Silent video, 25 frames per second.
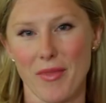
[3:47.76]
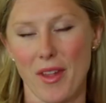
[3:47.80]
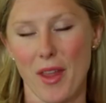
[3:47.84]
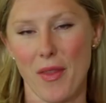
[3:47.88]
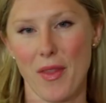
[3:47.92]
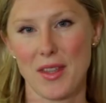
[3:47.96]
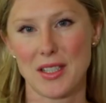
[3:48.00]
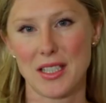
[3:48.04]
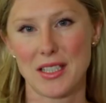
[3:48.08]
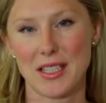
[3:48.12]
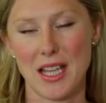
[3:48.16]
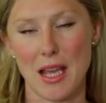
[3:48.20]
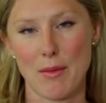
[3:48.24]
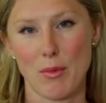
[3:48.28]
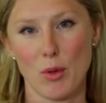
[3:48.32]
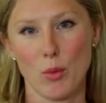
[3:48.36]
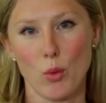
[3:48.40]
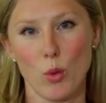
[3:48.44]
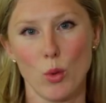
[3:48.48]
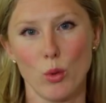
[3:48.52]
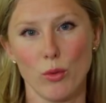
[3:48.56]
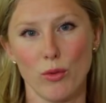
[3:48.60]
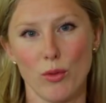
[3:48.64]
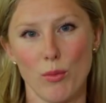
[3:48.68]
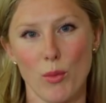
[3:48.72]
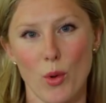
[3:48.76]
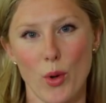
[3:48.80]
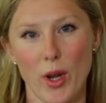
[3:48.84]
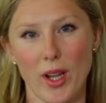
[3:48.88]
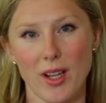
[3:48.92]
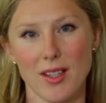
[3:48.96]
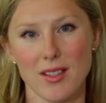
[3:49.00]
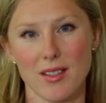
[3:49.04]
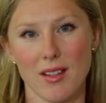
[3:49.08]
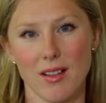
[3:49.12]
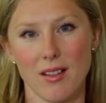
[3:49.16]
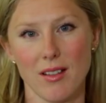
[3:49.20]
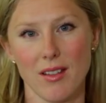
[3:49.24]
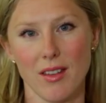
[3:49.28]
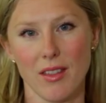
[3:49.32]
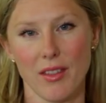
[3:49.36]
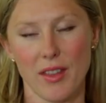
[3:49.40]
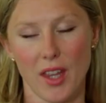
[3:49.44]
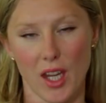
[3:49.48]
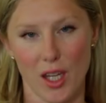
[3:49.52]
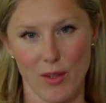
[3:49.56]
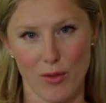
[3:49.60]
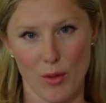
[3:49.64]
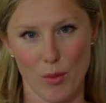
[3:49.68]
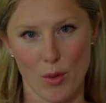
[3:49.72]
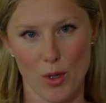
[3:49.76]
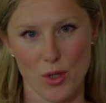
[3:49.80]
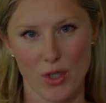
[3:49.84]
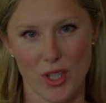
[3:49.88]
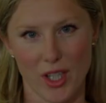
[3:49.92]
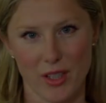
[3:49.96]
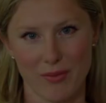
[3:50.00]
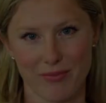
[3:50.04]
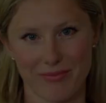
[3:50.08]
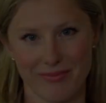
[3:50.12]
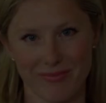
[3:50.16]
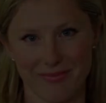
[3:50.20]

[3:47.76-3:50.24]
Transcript: This is Emma Wall for Morningstar. Thank you for watching.